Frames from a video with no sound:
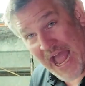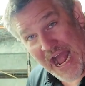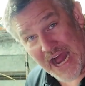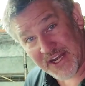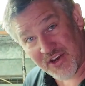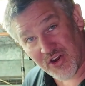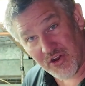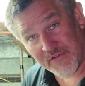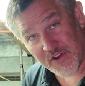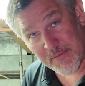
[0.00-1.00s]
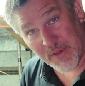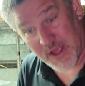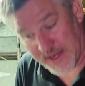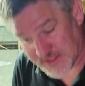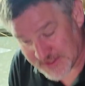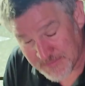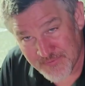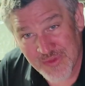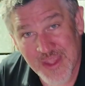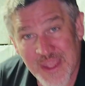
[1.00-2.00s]
how do you know if your appliance
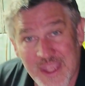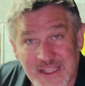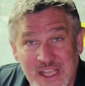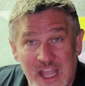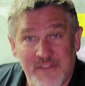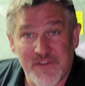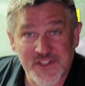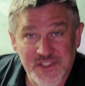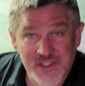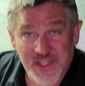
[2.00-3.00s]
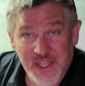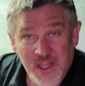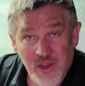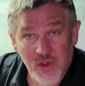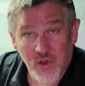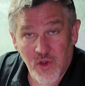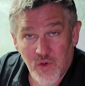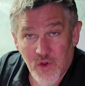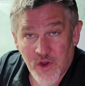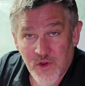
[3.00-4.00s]
is high efficiency
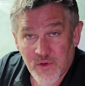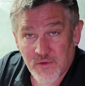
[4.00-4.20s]
or